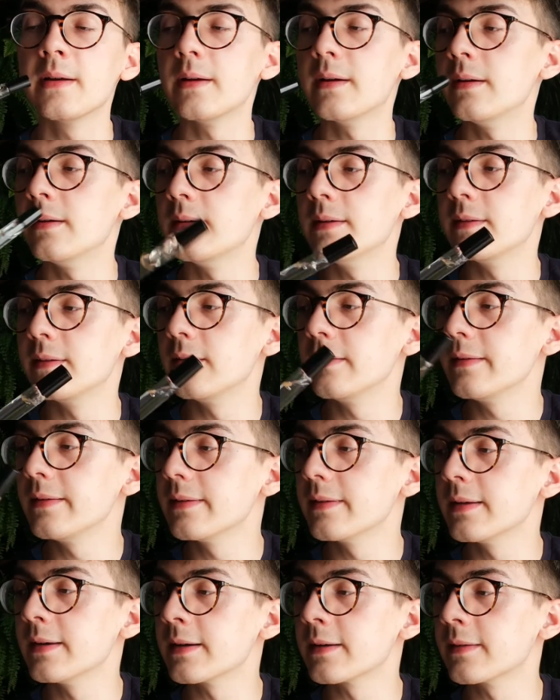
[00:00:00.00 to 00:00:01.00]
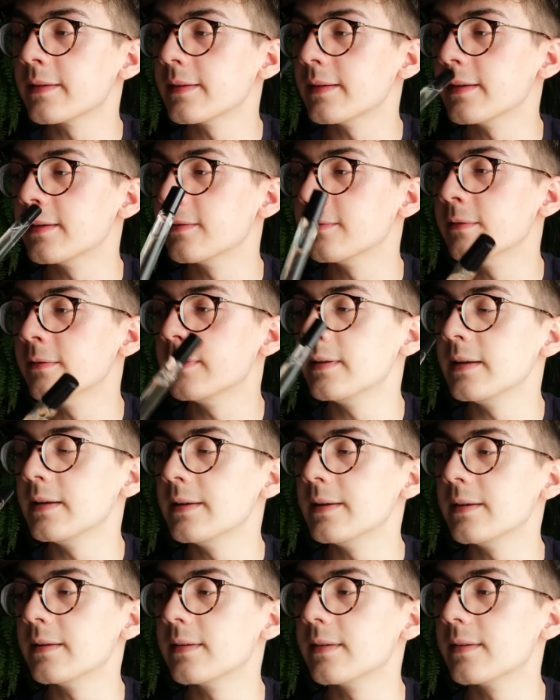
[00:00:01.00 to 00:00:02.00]
It's unisex, it's
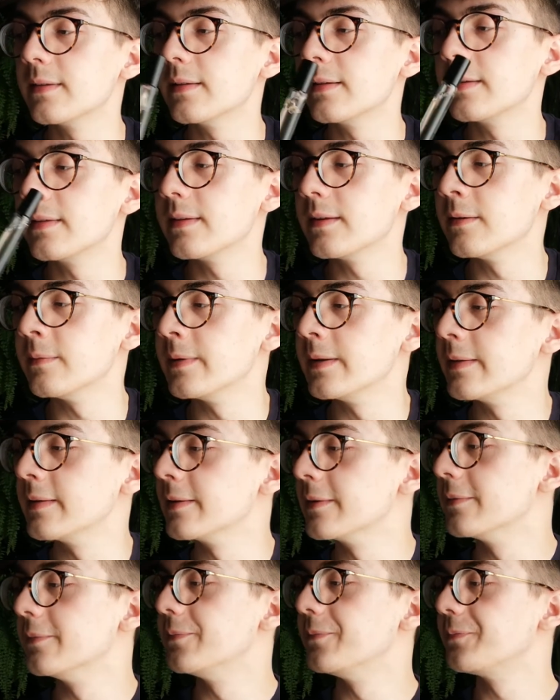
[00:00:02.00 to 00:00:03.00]
woody, it's amazing.